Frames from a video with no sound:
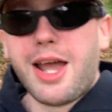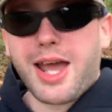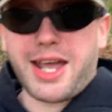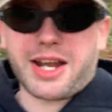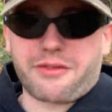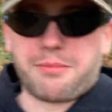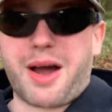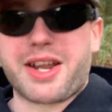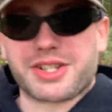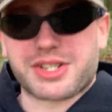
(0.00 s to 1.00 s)
Hey
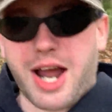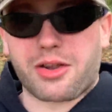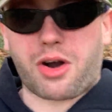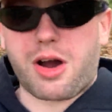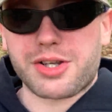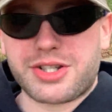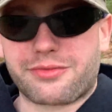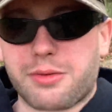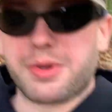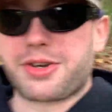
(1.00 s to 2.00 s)
everybody, it's Tyler Austin
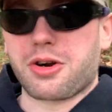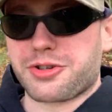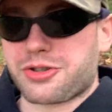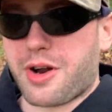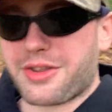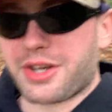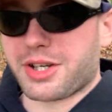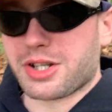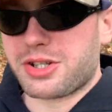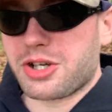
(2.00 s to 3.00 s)
from Midgard Strength and
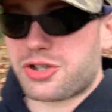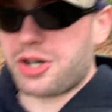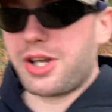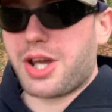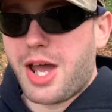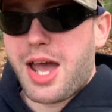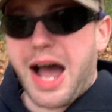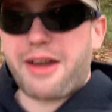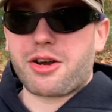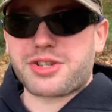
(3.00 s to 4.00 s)
Conditioning.
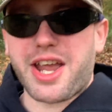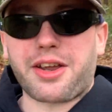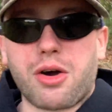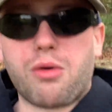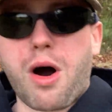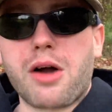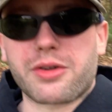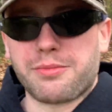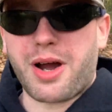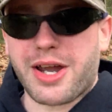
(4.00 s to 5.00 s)
I'm here taking a walk
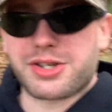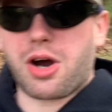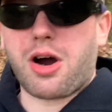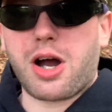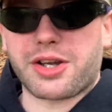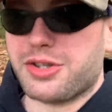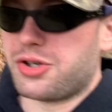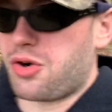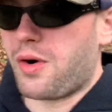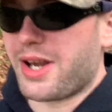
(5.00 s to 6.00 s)
with my dog,
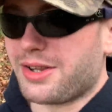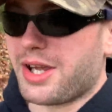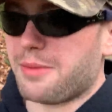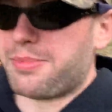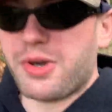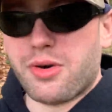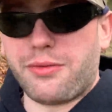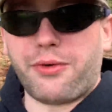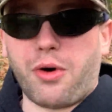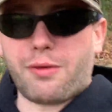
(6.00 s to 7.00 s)
enjoying the
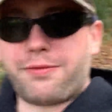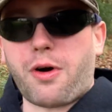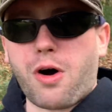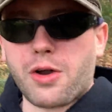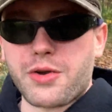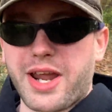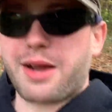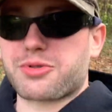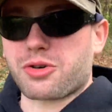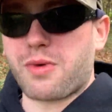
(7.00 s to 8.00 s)
beautiful fall New
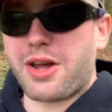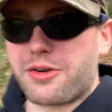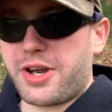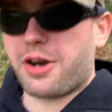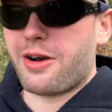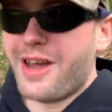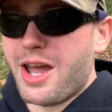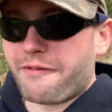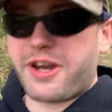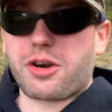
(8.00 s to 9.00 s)
Hampshire weather here.
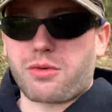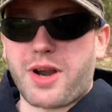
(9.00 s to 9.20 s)
Pure